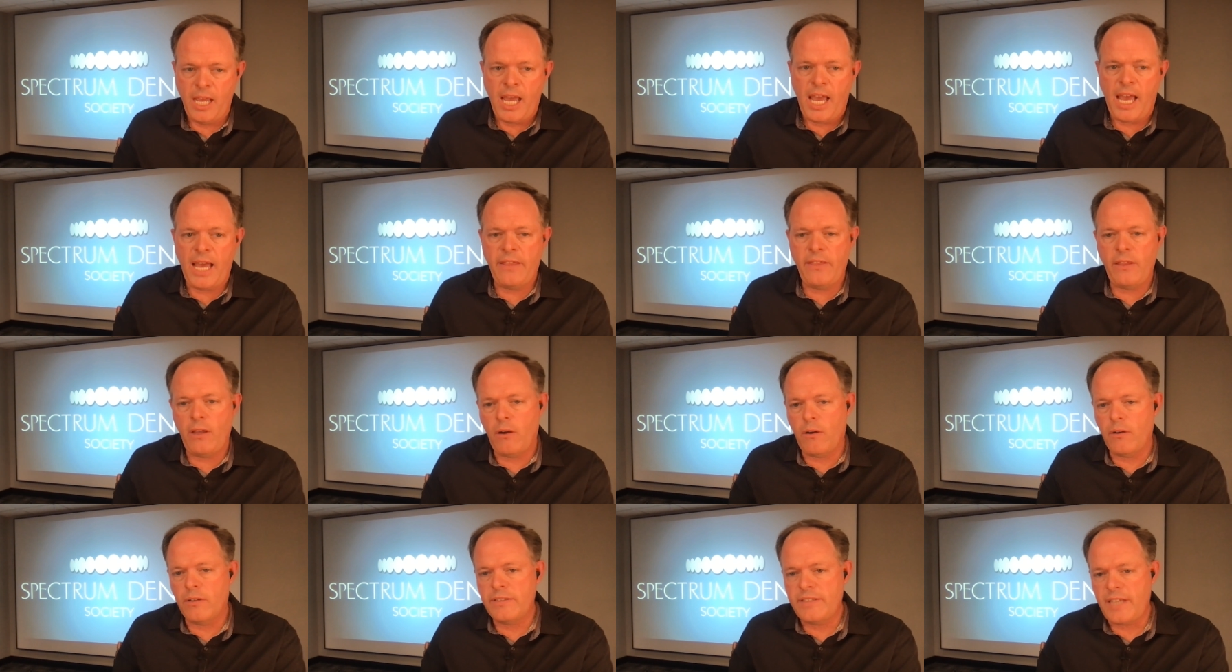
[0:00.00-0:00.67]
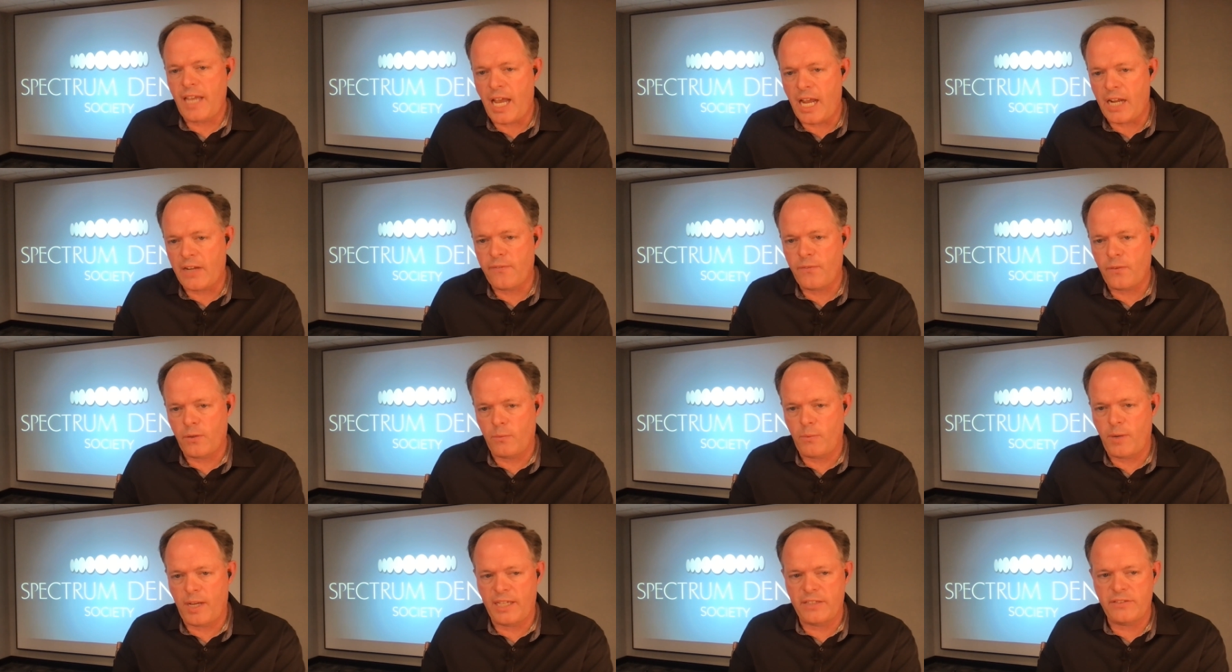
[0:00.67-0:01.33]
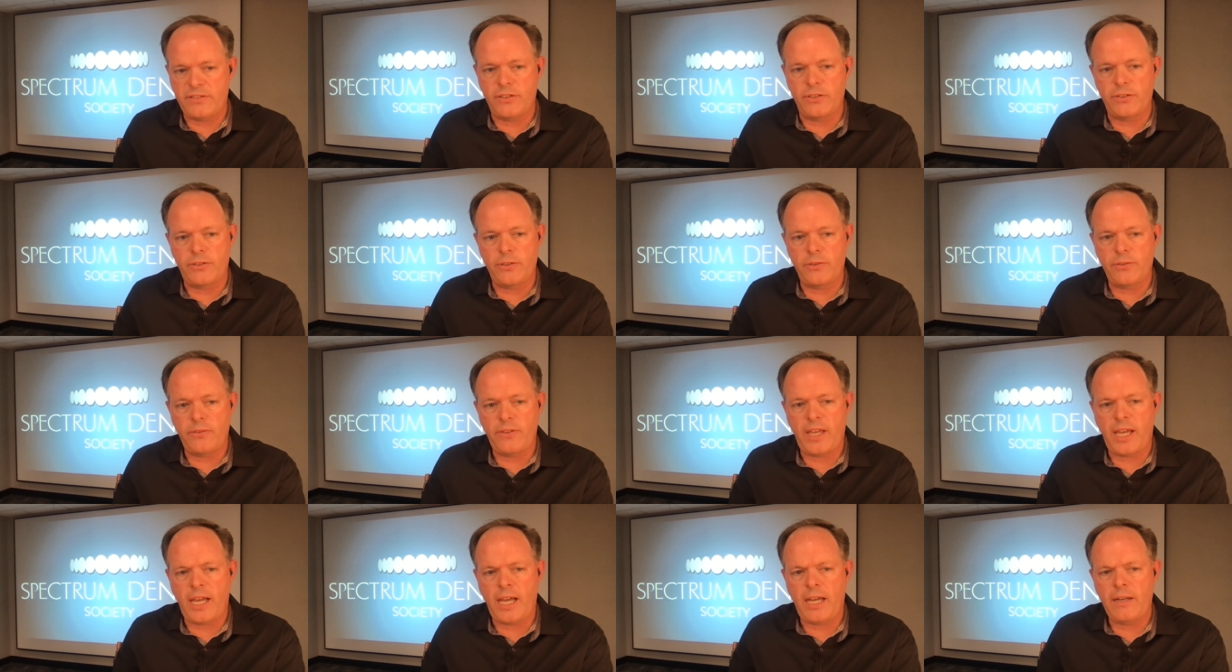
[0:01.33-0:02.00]
And there are tactful ways to do
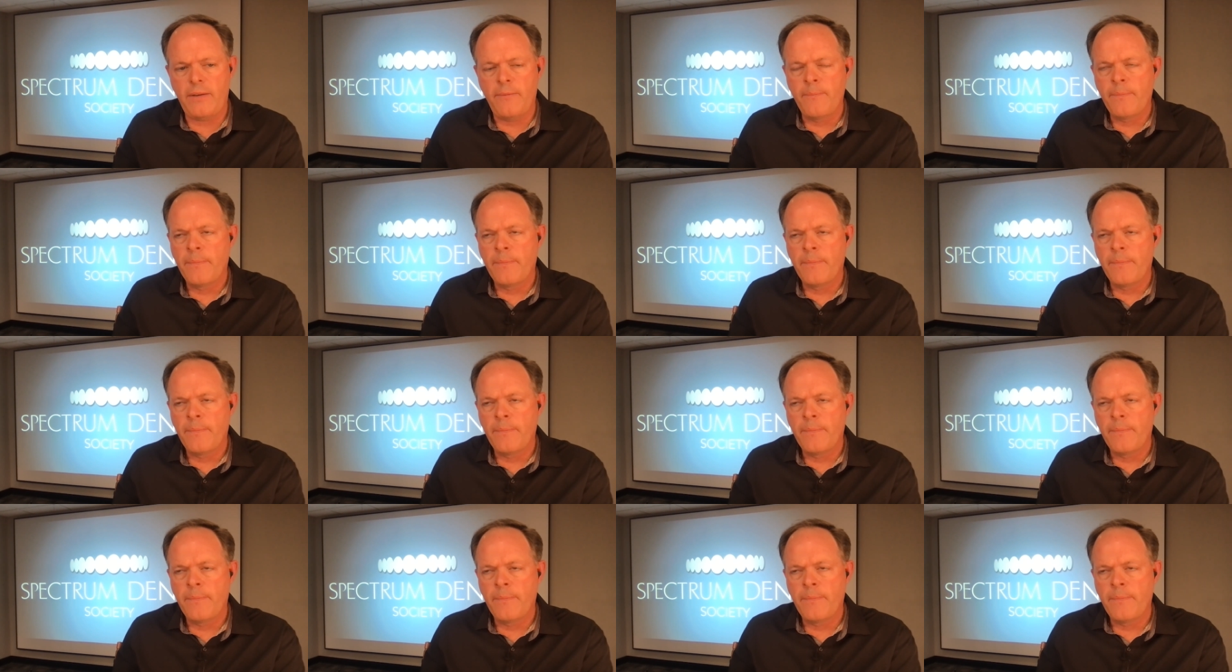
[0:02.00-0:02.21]
that.